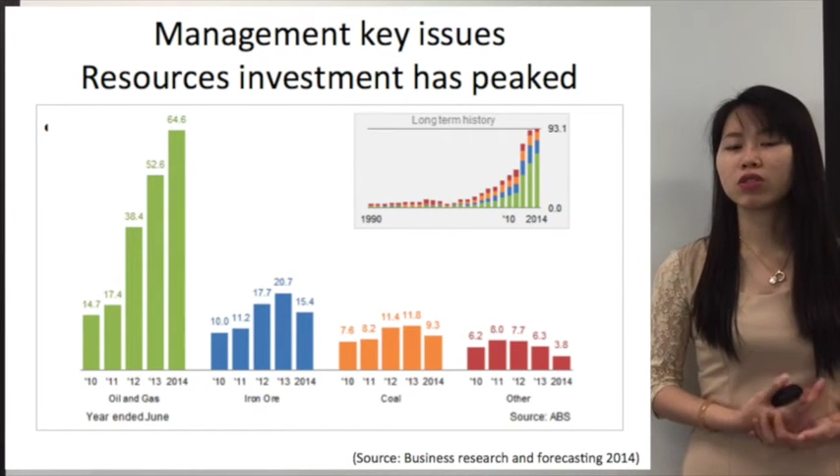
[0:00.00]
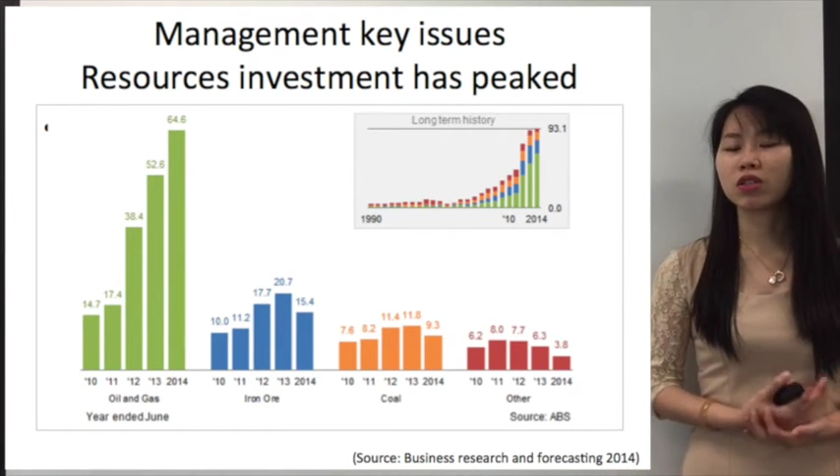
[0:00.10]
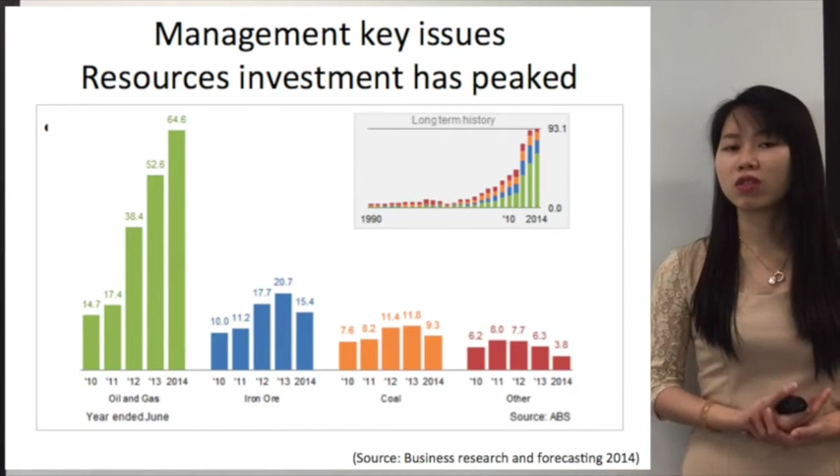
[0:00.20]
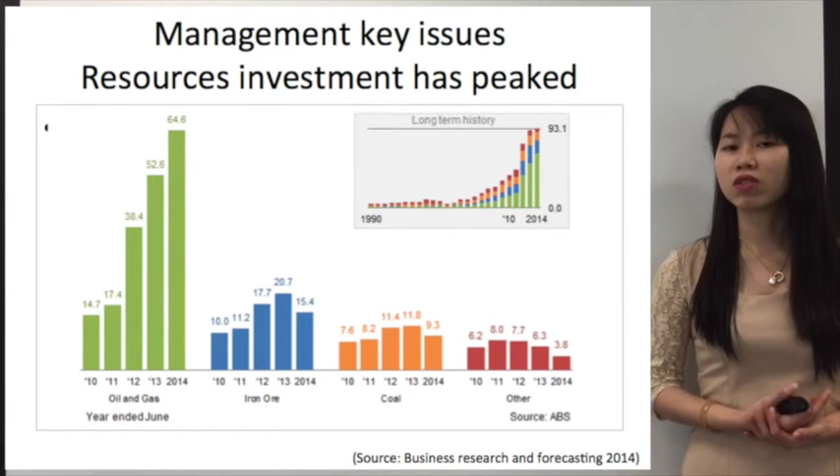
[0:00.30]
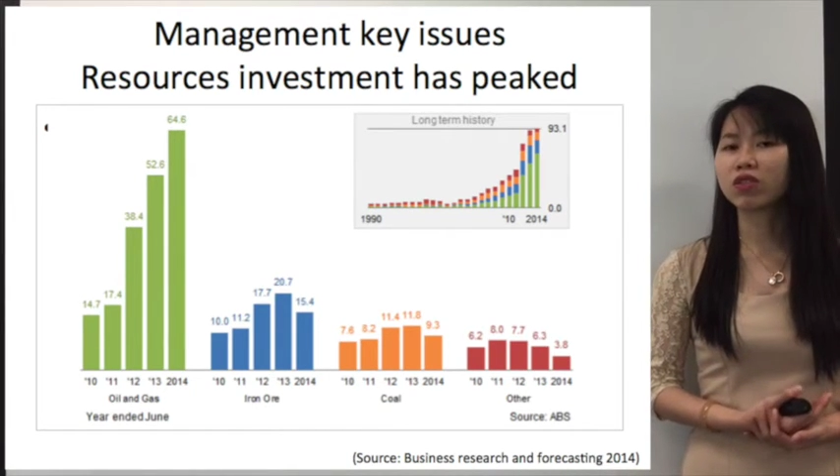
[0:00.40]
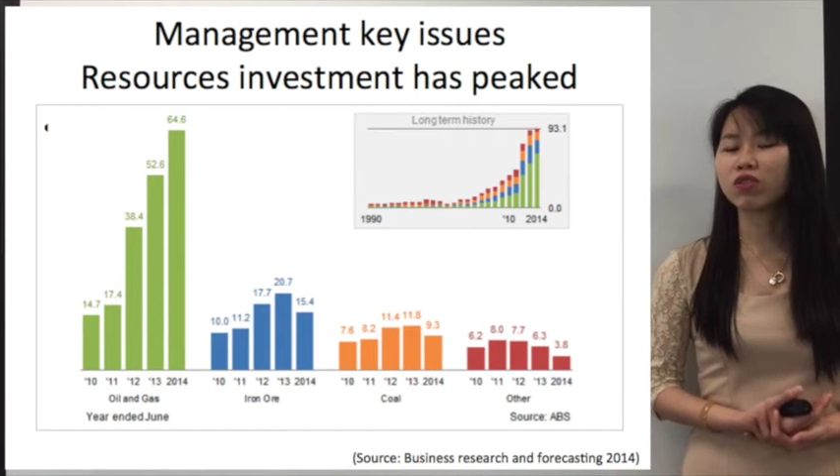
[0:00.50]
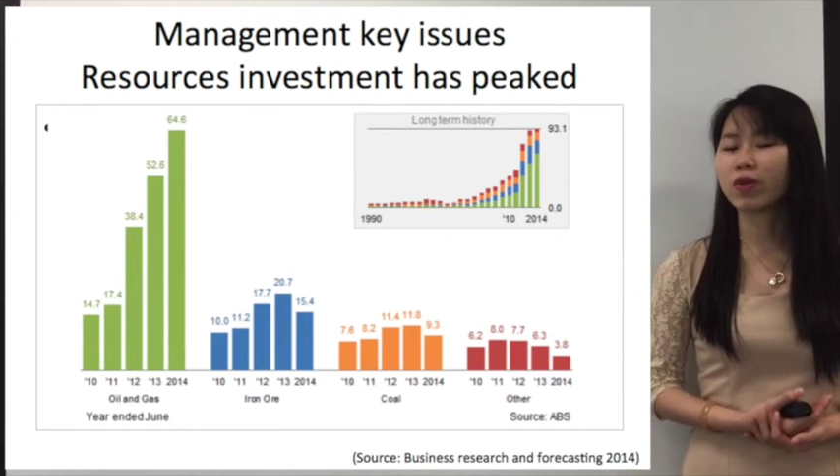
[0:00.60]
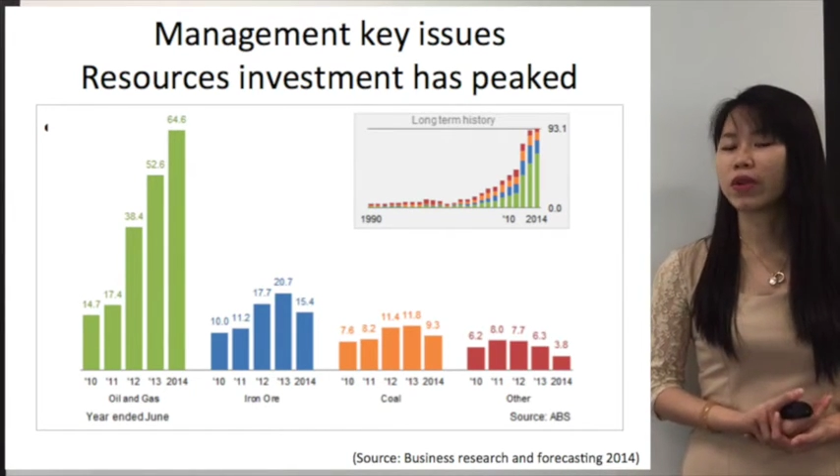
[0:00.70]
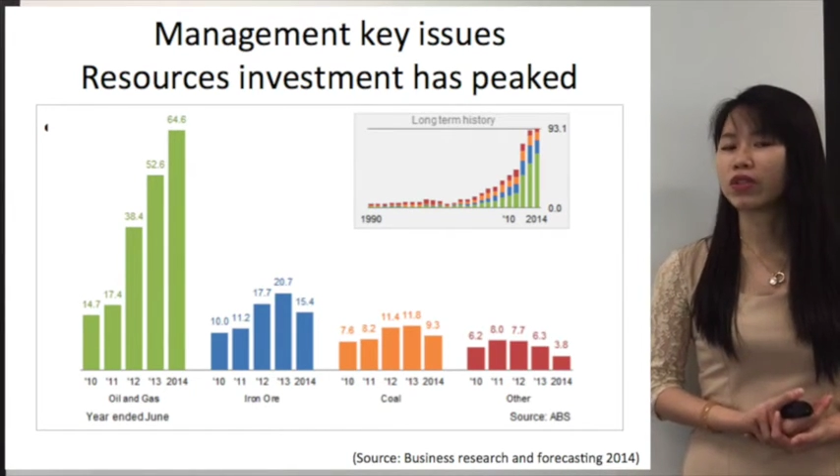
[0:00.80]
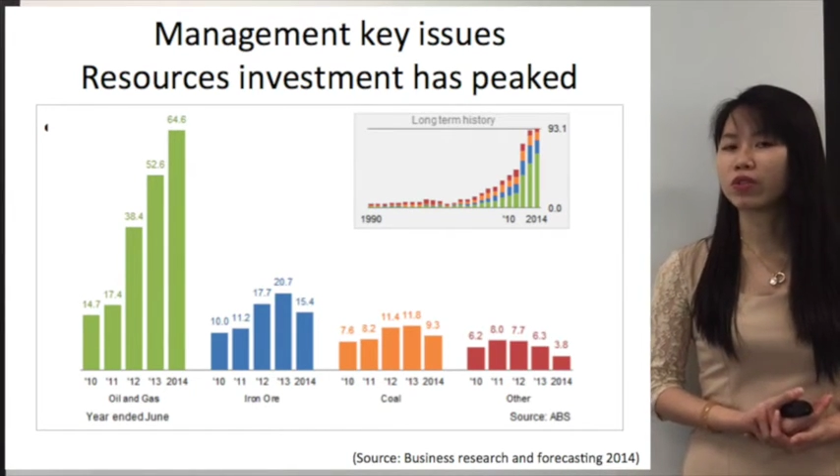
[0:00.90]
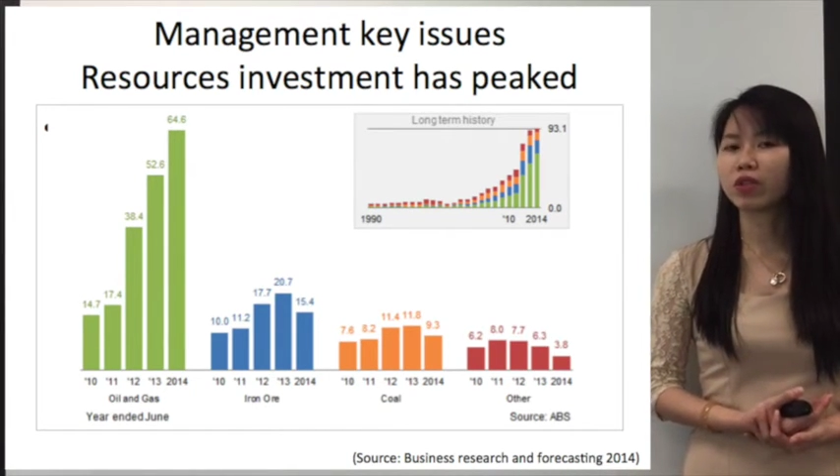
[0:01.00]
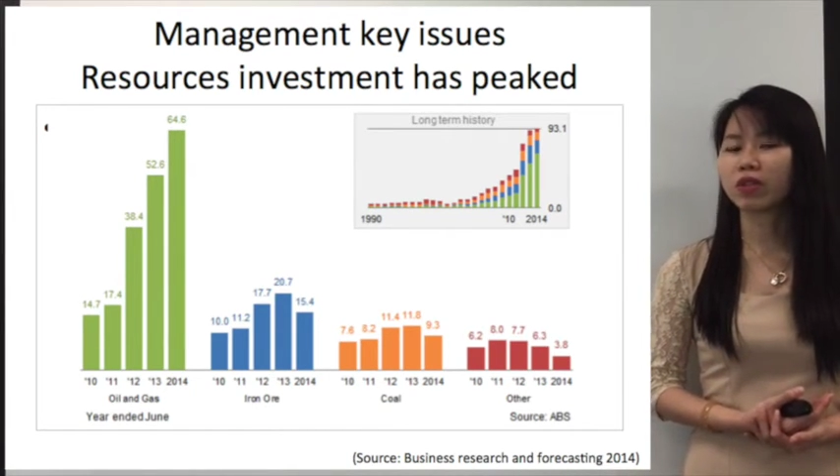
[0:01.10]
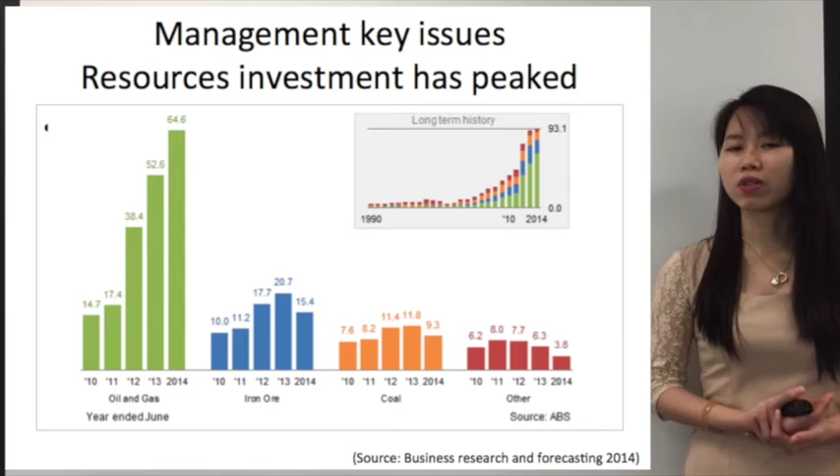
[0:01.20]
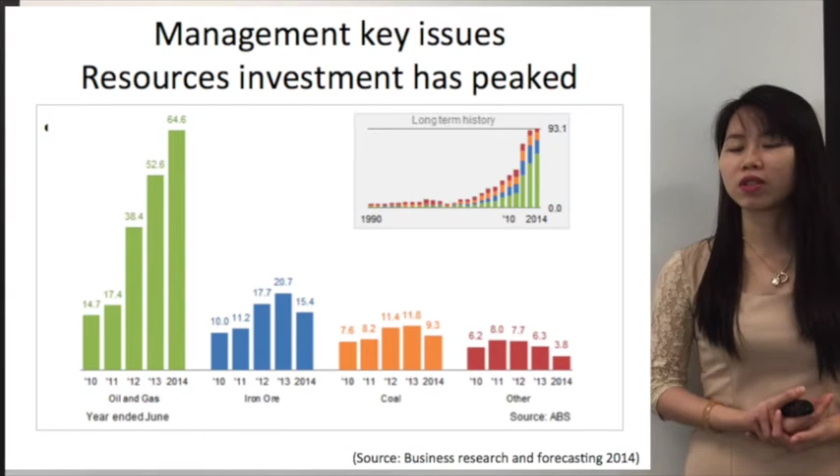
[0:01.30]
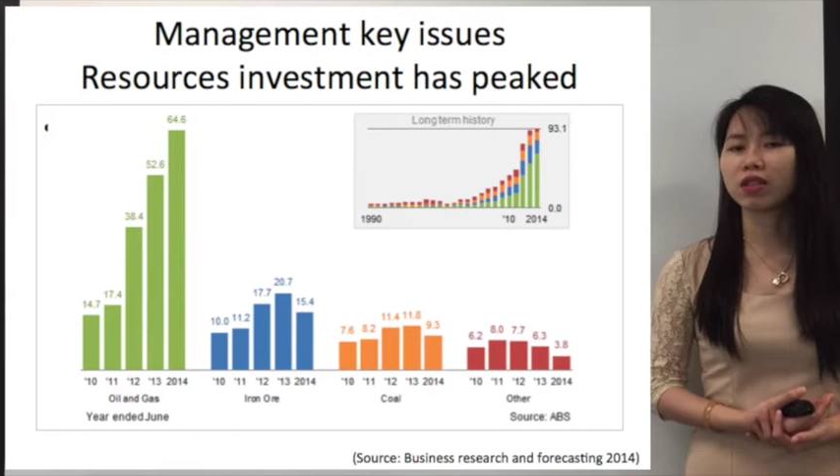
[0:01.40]
2012 and
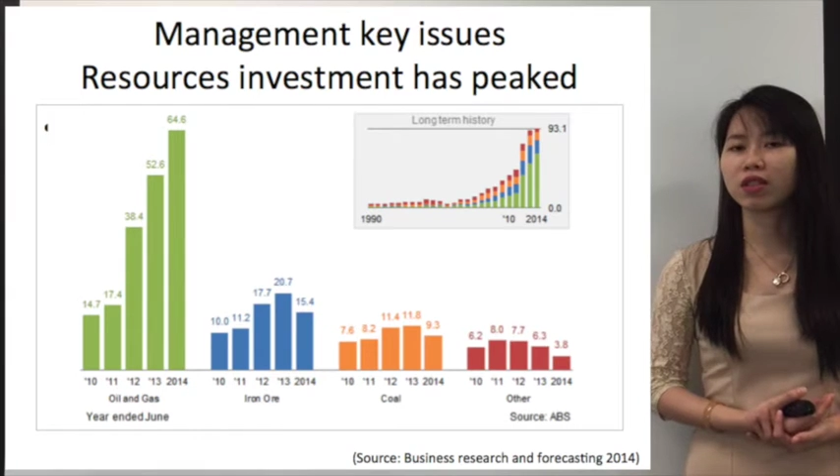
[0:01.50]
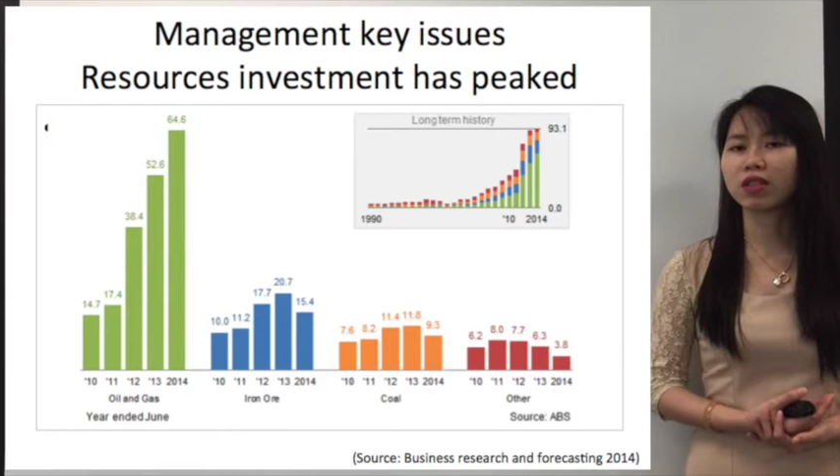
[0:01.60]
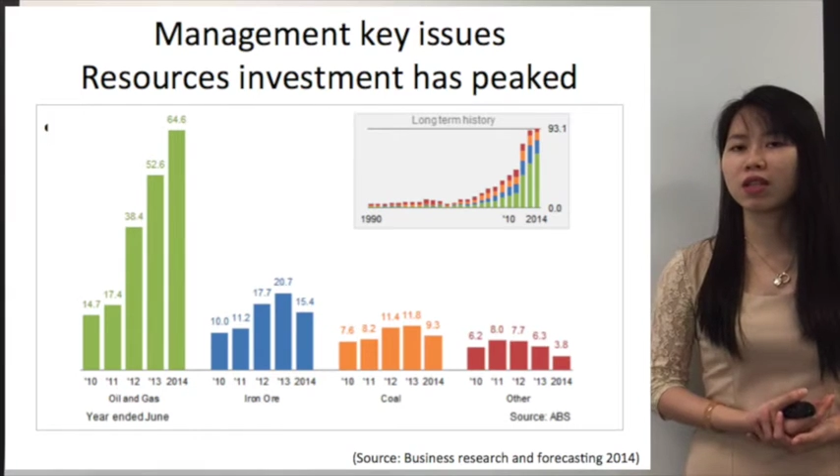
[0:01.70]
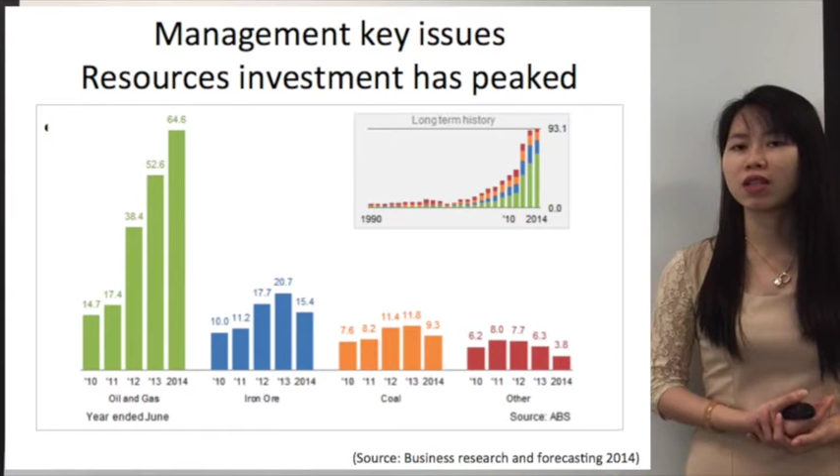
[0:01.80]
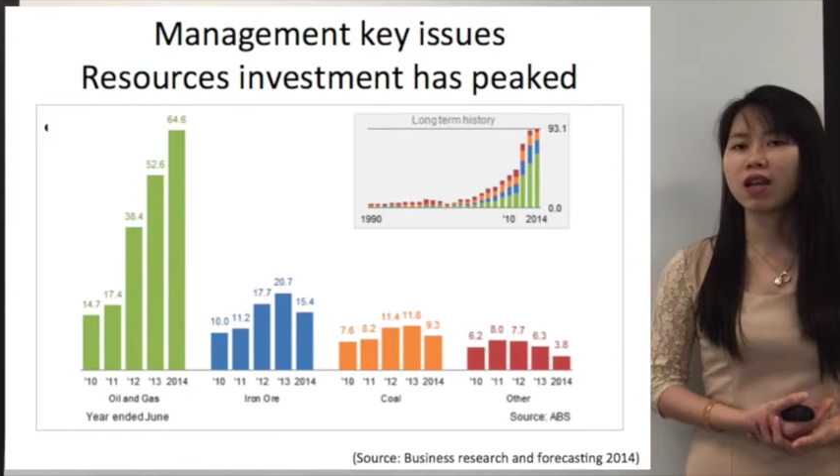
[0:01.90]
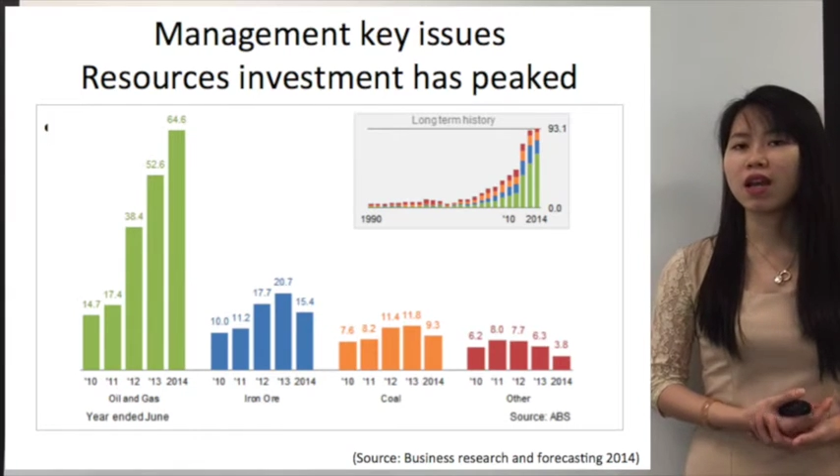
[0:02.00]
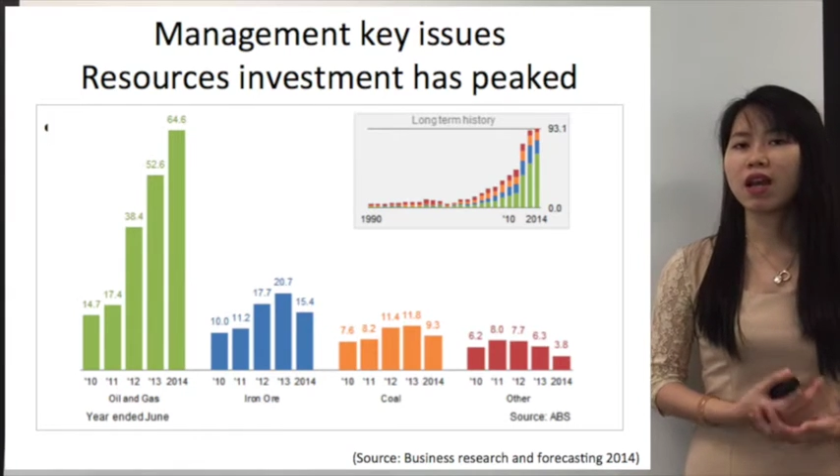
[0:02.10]
2013